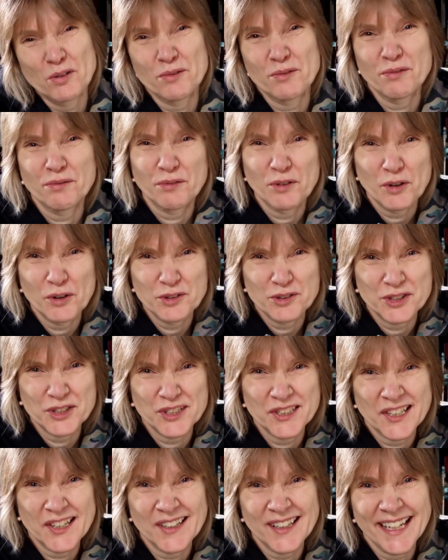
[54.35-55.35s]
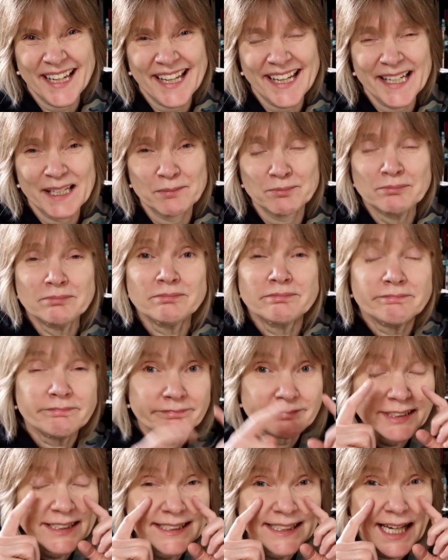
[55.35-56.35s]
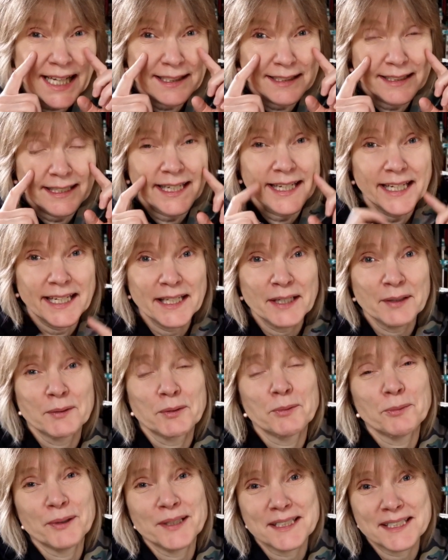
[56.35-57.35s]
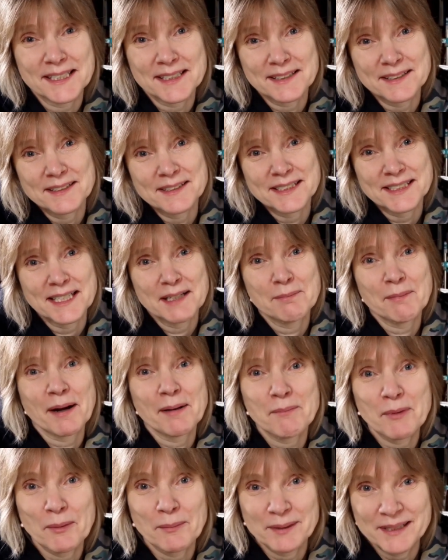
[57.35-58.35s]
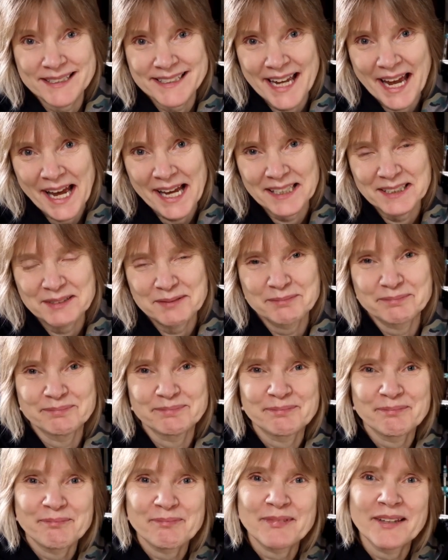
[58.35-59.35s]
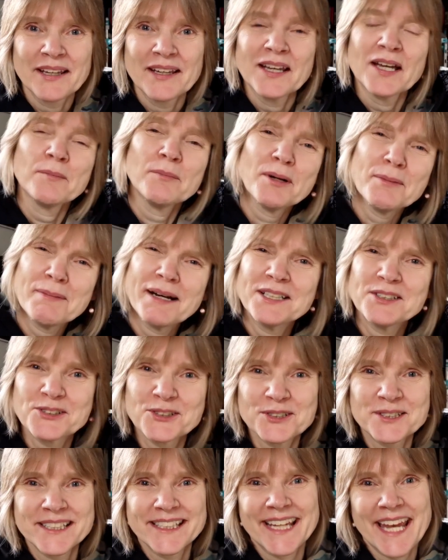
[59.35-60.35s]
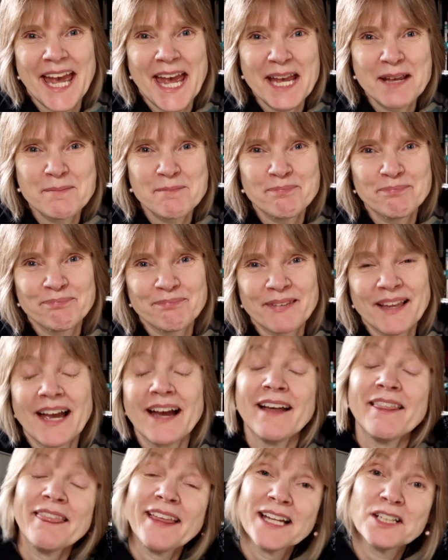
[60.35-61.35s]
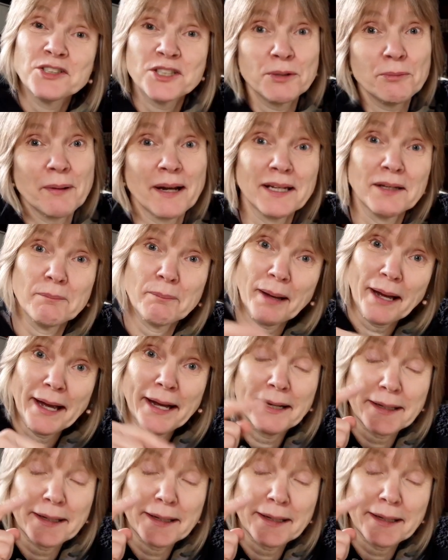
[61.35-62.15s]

unfortunately, sadly, we didn't see my mum and dad. But my daughter came and then she went back.